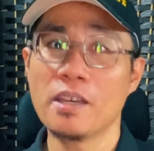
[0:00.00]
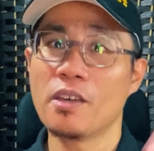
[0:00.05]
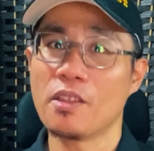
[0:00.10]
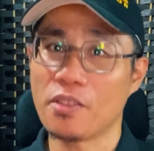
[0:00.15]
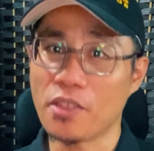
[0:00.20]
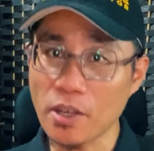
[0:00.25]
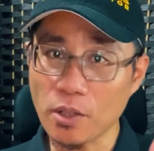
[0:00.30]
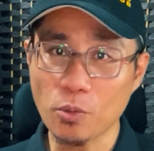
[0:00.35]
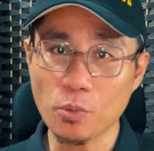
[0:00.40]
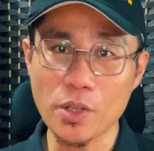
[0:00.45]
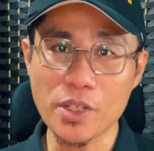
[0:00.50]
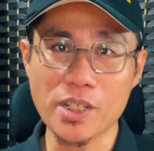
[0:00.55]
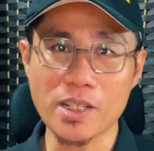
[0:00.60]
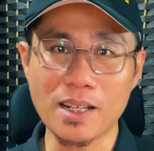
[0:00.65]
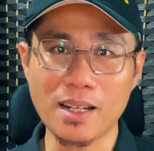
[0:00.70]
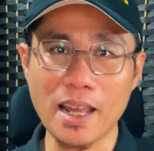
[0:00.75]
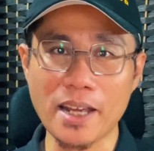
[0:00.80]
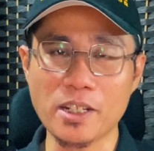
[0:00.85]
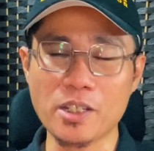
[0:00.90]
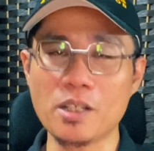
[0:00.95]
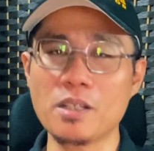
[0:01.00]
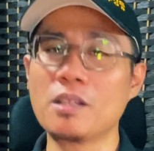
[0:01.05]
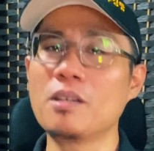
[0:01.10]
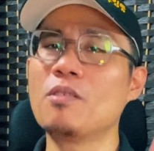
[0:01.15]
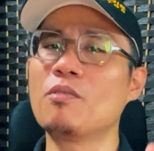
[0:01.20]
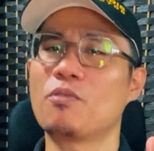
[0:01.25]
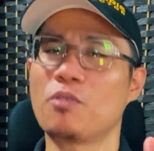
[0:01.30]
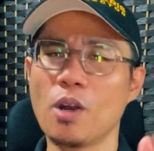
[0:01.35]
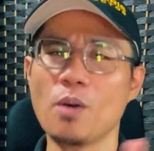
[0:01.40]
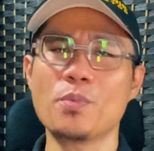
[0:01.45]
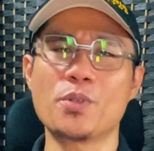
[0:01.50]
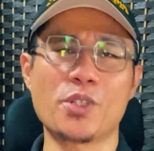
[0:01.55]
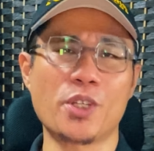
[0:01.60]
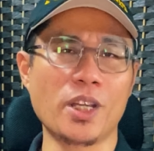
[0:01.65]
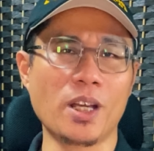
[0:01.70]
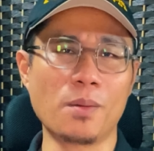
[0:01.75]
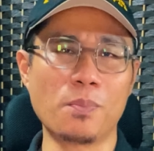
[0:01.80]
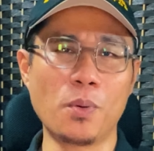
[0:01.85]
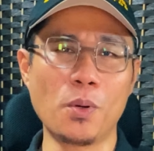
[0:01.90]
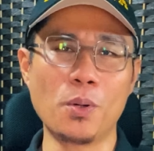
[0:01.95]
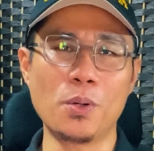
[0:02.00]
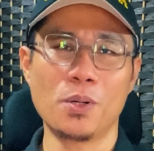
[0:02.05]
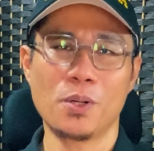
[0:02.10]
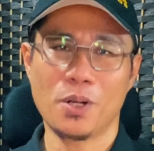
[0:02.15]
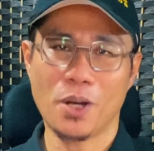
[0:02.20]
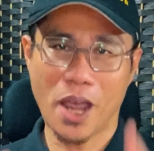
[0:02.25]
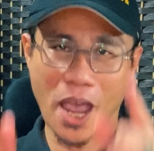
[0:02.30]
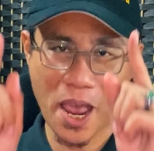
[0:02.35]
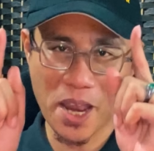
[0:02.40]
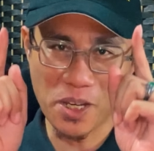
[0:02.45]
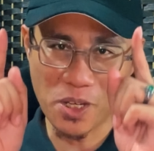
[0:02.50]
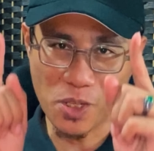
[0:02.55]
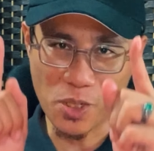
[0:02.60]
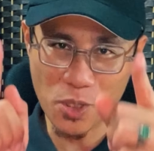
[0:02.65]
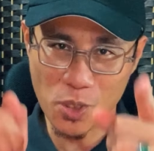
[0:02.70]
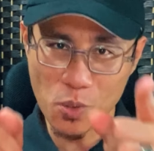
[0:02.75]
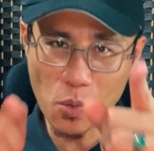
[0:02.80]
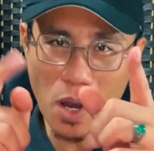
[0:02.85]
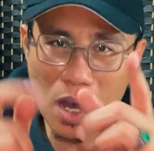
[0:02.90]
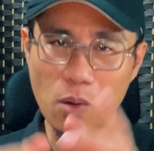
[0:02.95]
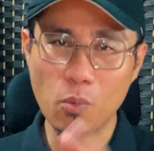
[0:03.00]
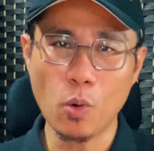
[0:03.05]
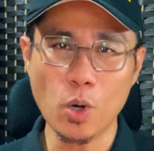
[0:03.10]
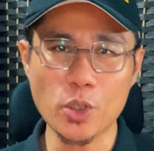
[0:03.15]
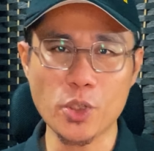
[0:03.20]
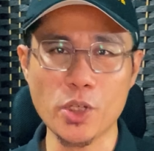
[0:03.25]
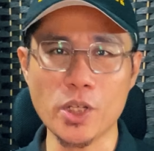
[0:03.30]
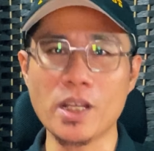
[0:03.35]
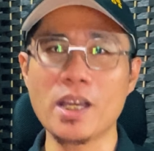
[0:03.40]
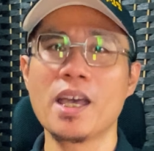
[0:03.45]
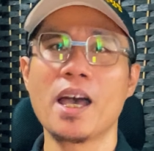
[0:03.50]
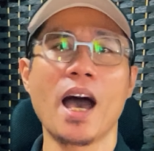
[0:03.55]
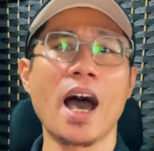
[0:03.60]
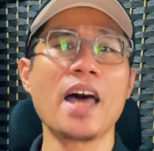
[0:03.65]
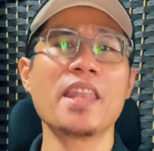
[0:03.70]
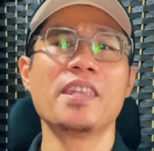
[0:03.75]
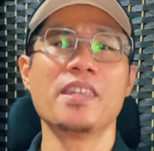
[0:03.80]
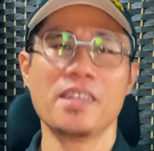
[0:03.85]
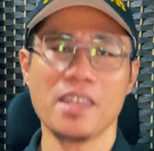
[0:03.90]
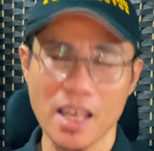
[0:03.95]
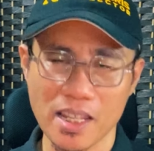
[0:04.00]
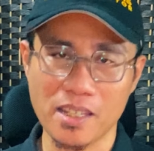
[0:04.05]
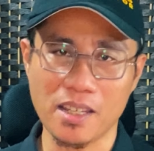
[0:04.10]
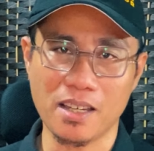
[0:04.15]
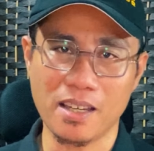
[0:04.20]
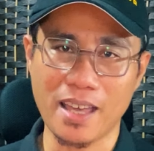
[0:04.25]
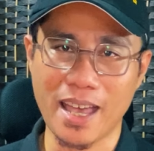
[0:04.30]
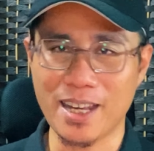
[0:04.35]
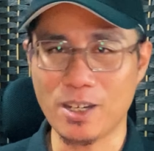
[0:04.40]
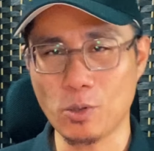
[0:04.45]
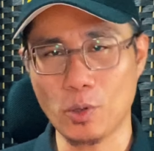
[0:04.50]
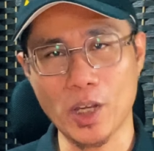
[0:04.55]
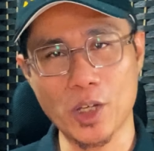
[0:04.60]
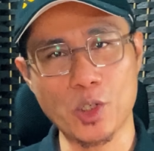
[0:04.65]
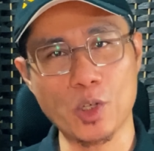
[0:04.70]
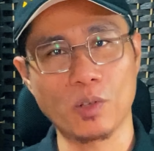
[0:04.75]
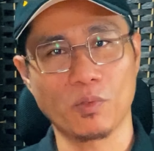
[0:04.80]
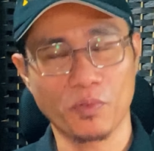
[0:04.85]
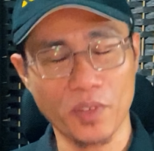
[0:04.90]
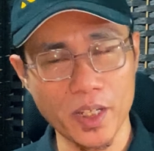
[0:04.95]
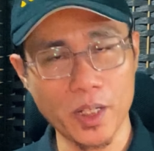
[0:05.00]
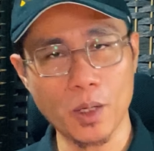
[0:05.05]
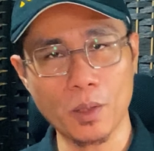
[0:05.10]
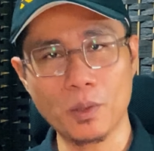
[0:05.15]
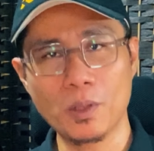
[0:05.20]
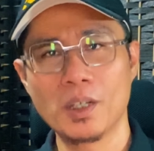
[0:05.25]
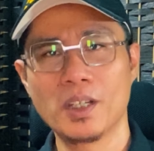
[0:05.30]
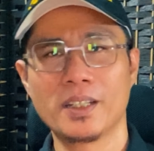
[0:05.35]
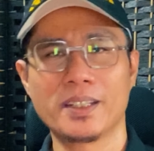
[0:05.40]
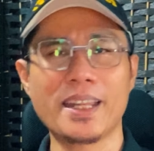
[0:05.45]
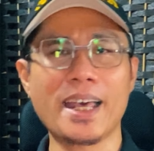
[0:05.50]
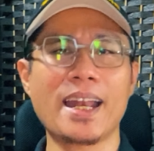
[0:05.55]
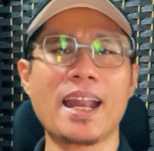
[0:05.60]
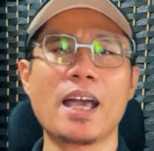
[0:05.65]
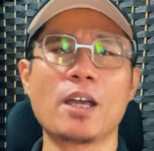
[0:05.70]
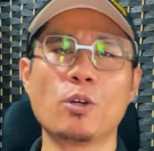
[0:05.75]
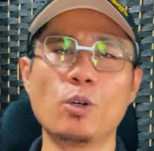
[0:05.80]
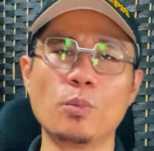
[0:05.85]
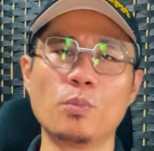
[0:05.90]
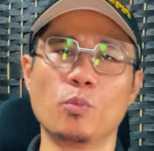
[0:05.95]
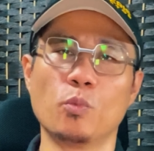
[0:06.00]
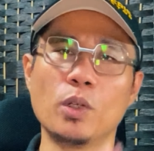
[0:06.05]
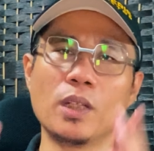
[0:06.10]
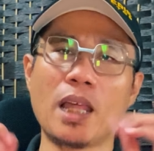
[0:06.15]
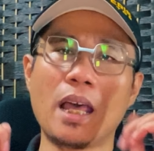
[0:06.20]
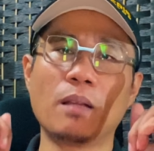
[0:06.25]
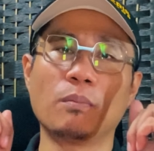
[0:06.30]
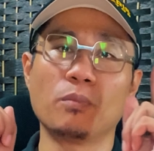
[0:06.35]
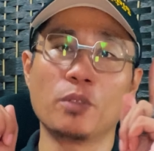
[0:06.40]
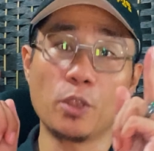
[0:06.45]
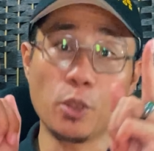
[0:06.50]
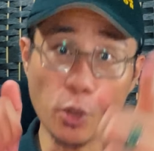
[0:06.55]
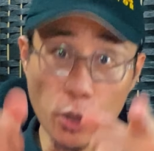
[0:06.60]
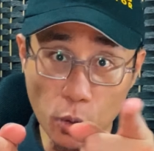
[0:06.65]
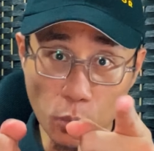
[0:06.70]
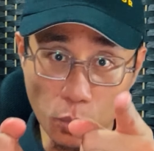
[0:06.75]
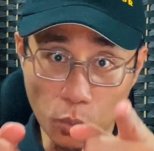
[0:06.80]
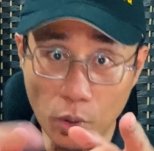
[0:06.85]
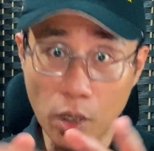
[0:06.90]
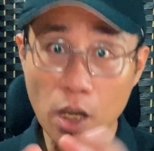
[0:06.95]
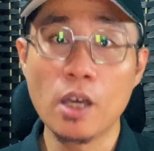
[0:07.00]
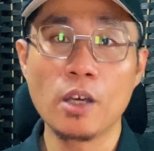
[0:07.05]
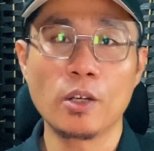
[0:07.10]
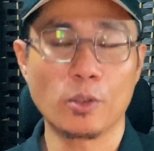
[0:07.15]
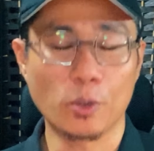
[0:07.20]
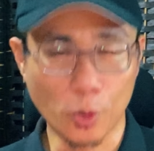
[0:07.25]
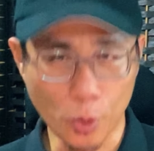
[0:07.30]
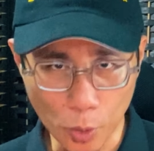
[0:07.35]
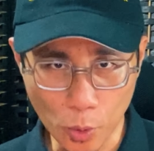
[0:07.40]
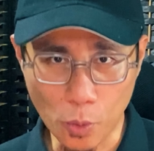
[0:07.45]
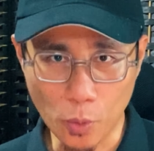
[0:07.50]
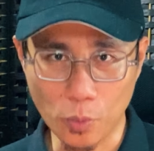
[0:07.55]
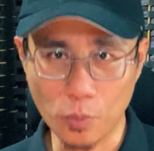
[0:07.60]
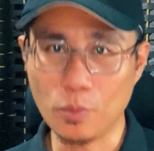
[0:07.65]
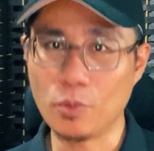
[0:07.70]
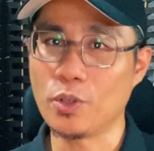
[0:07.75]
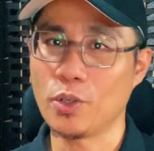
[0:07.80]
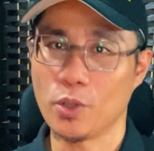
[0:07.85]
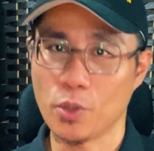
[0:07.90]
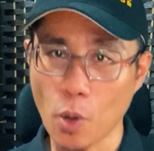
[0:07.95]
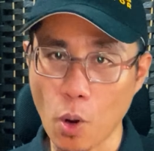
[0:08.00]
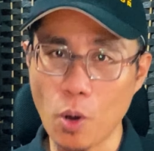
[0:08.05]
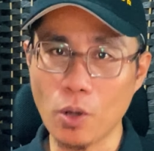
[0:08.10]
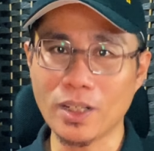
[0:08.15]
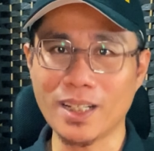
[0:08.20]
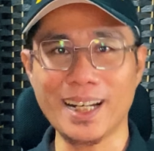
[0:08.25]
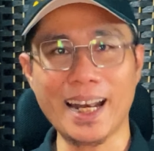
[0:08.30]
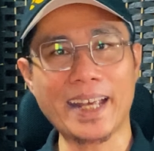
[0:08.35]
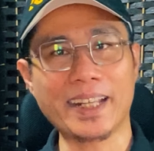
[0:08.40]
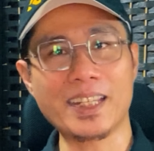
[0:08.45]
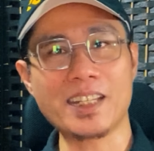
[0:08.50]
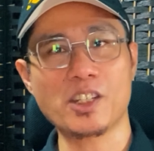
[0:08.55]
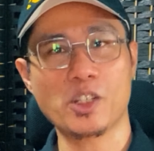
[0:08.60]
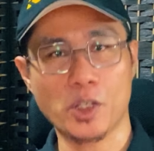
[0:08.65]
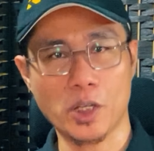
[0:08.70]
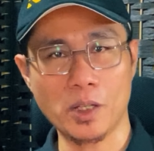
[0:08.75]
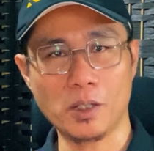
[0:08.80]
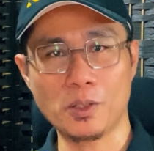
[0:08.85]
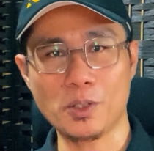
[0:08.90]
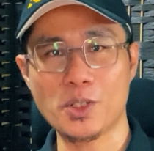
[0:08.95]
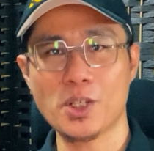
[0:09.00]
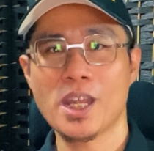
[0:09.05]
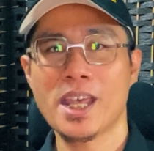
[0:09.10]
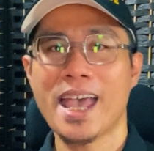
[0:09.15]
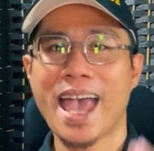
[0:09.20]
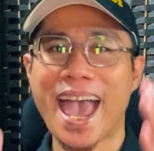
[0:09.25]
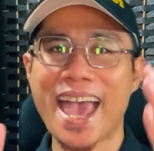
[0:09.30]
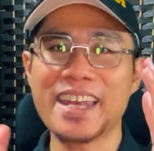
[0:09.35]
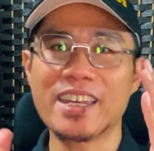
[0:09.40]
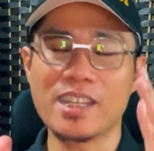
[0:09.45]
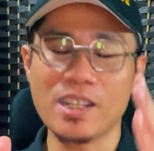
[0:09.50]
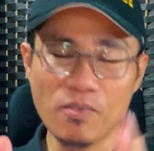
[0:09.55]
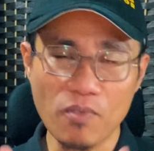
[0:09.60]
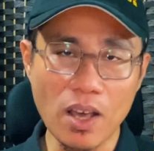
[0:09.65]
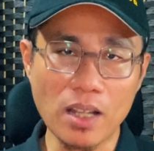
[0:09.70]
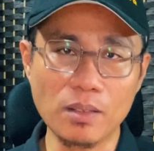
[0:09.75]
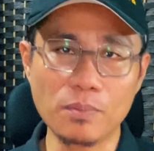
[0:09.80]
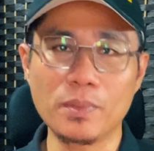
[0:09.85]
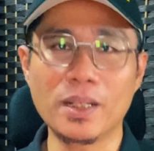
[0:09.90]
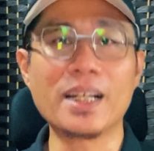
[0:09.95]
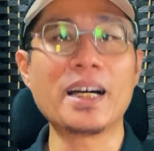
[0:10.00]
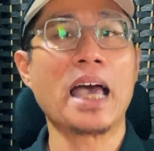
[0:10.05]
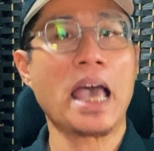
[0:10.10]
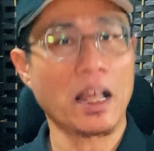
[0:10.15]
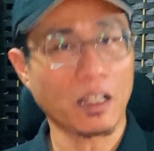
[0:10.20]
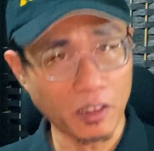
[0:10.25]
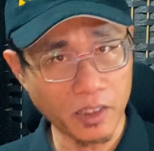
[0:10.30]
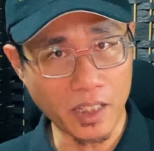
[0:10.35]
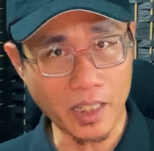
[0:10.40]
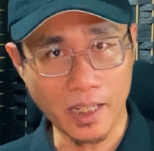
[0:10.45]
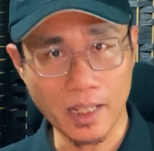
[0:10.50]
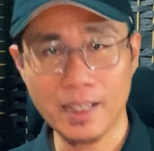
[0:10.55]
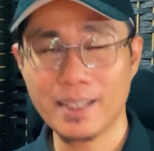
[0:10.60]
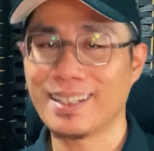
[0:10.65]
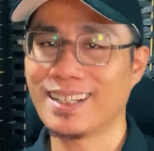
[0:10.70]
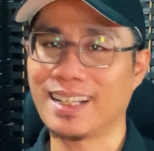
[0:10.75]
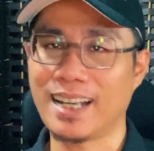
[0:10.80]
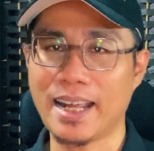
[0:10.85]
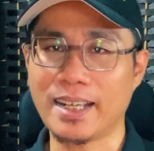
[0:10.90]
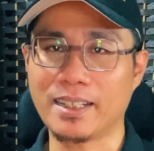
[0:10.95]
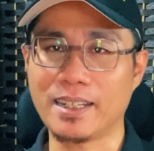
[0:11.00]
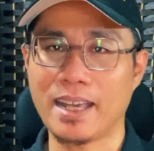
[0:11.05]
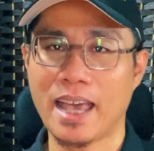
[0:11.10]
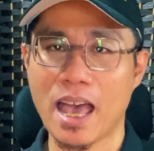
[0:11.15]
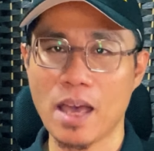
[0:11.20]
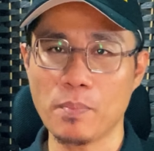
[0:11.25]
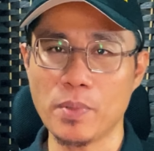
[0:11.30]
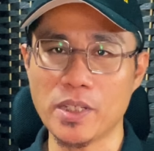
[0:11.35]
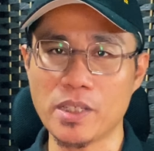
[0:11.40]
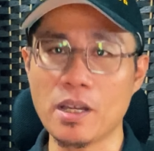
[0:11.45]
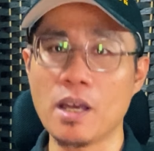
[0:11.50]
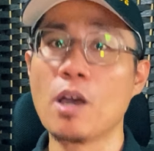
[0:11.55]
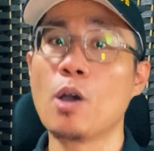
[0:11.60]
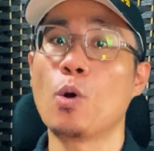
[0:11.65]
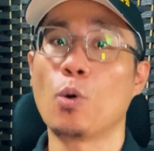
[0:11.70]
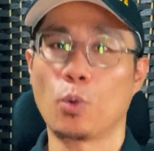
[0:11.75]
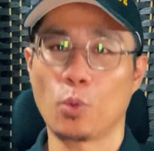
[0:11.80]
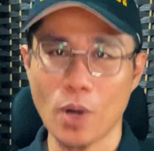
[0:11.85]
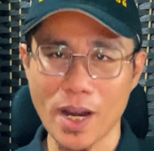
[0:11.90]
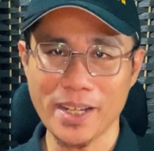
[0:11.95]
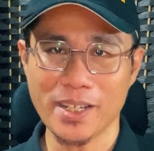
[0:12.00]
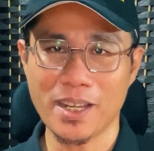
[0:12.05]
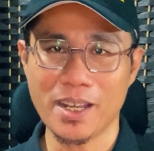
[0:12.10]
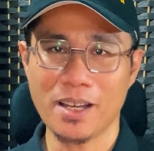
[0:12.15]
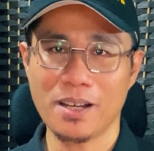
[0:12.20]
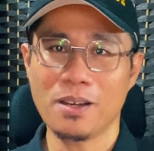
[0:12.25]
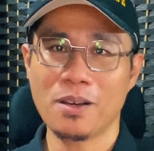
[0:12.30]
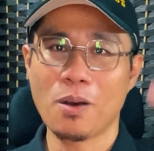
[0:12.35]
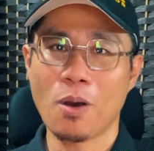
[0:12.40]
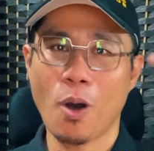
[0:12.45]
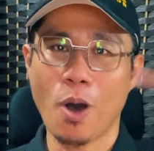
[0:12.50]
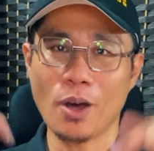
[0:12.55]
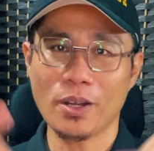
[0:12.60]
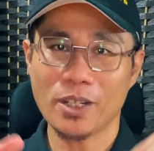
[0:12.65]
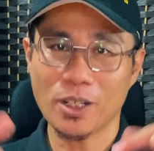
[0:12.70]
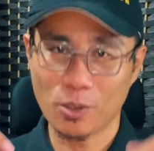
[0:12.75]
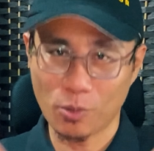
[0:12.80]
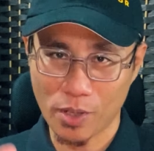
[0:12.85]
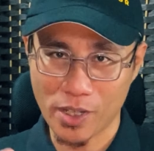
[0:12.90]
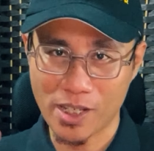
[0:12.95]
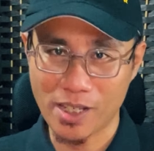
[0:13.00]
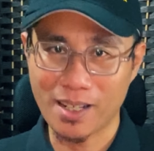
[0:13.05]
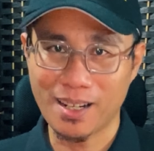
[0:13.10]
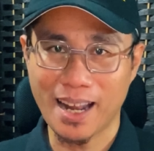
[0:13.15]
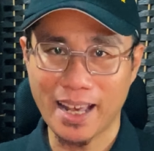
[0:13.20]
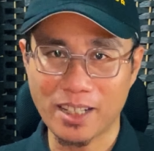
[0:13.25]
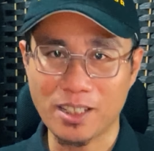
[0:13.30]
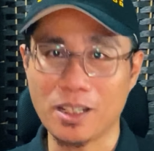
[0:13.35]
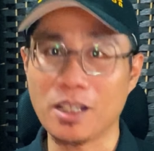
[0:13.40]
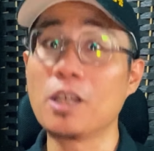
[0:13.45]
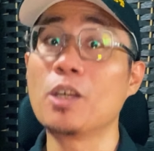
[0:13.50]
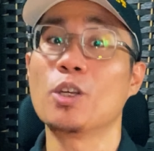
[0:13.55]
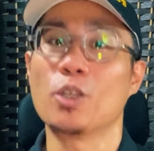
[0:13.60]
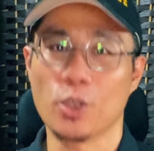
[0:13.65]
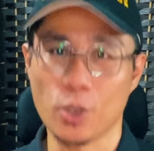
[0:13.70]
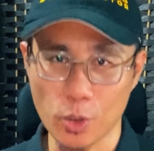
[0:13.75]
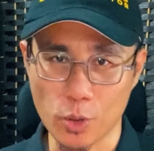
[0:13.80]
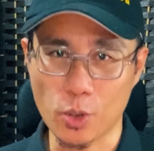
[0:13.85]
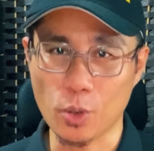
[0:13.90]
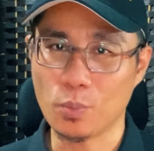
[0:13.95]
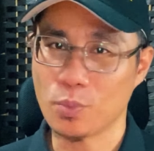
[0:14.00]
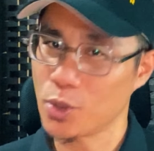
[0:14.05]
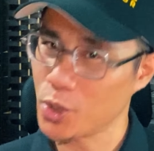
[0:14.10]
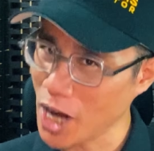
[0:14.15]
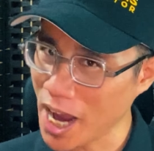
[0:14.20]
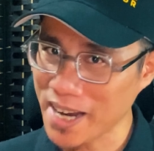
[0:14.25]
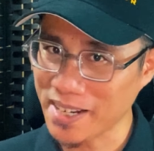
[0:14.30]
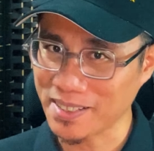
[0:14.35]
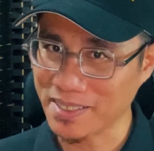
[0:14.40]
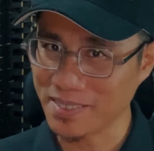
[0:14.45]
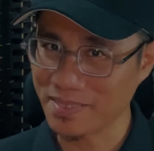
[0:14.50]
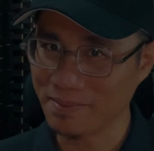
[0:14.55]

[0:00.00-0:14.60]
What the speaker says: the Keris collector from Singapore, and you are watching another educational video that I hope will help you grow your collecting skills and develop a healthy collecting habit right here on the Keris Collector YouTube channel.